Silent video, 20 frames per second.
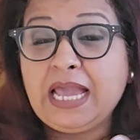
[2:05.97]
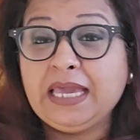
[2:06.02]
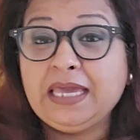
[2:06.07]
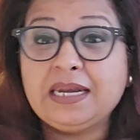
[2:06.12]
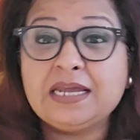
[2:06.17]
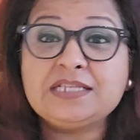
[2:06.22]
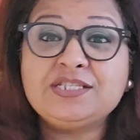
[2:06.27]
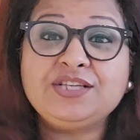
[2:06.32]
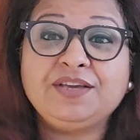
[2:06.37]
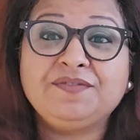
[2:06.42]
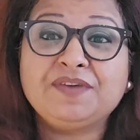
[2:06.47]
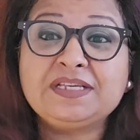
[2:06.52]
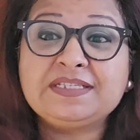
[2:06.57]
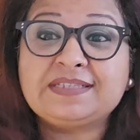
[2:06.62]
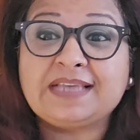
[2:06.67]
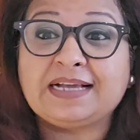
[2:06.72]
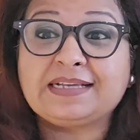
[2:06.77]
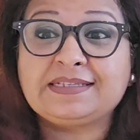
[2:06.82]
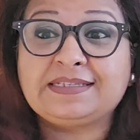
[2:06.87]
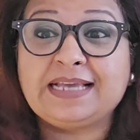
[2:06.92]
in achieving
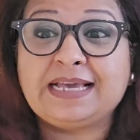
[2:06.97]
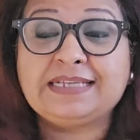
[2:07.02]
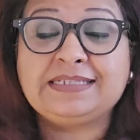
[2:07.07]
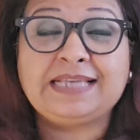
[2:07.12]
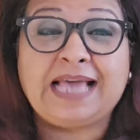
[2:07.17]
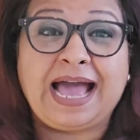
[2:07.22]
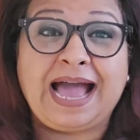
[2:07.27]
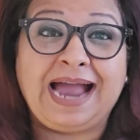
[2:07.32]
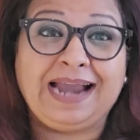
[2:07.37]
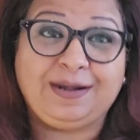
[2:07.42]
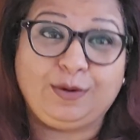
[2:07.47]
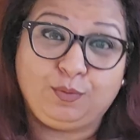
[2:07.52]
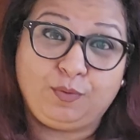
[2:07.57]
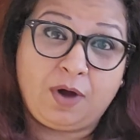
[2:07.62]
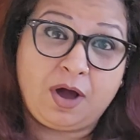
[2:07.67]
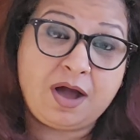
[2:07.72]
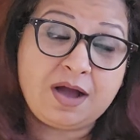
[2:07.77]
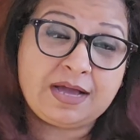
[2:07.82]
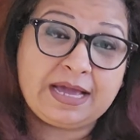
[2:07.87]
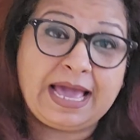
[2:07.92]
success at
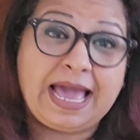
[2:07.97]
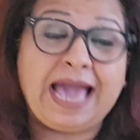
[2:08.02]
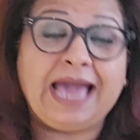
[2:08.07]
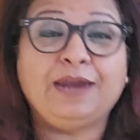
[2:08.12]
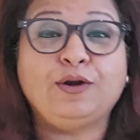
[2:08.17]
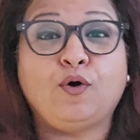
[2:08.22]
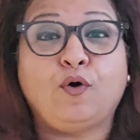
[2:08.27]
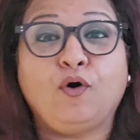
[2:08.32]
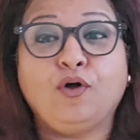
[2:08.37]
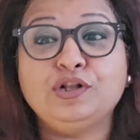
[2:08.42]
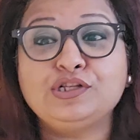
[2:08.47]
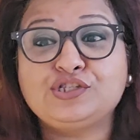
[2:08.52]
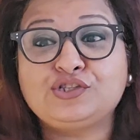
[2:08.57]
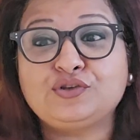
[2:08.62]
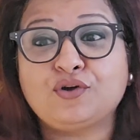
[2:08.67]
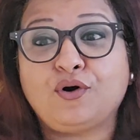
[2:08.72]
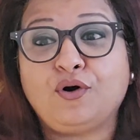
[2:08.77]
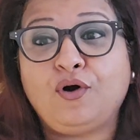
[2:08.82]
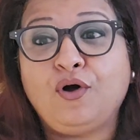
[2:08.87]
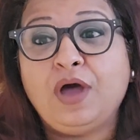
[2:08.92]
work and
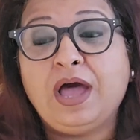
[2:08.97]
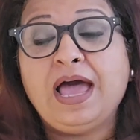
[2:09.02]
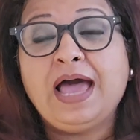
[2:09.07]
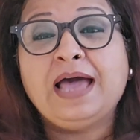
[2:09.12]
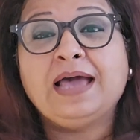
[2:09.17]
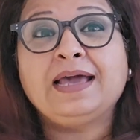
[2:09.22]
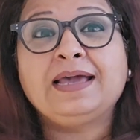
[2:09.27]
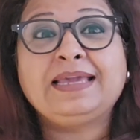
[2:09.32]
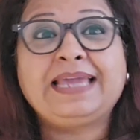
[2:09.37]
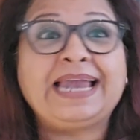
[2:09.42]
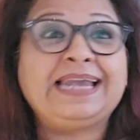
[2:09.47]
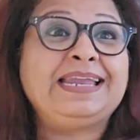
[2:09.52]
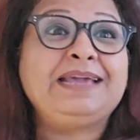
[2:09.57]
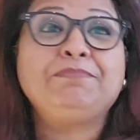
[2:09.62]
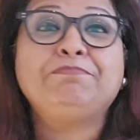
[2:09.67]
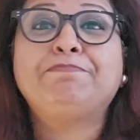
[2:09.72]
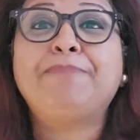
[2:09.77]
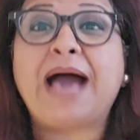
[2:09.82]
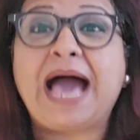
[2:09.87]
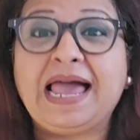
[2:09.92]
also
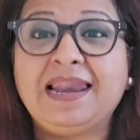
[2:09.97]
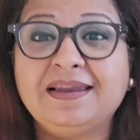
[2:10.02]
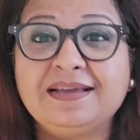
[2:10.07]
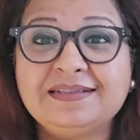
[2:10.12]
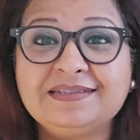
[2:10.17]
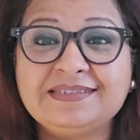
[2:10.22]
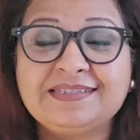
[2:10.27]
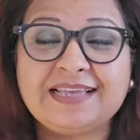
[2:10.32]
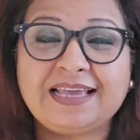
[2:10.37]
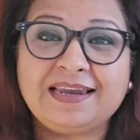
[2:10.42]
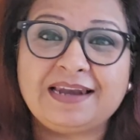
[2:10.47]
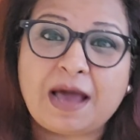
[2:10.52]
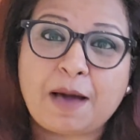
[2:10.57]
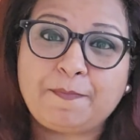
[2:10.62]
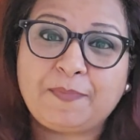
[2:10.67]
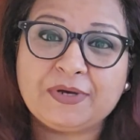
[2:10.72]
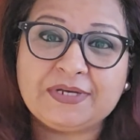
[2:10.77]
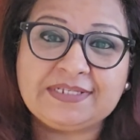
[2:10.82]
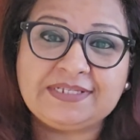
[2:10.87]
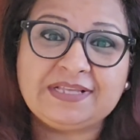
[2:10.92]
getting balance in
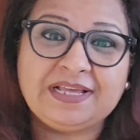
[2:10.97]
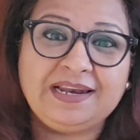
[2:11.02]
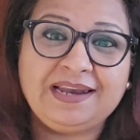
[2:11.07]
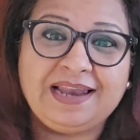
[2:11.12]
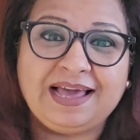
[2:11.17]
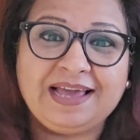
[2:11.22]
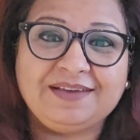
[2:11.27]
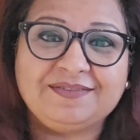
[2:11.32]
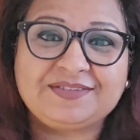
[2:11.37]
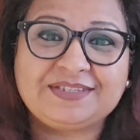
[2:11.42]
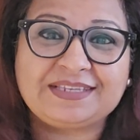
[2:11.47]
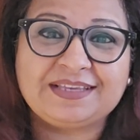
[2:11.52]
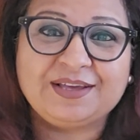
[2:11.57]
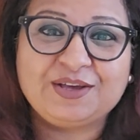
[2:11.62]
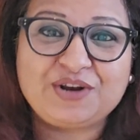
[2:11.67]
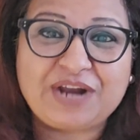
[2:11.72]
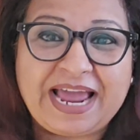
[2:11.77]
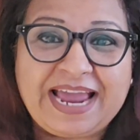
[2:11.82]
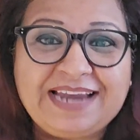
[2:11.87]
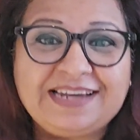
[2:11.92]
our personal lives,
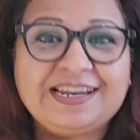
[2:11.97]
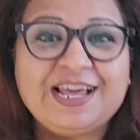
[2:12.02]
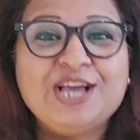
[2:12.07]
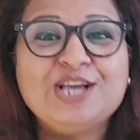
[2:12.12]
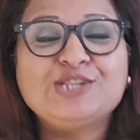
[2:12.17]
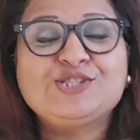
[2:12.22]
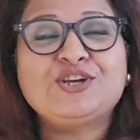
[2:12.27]
right?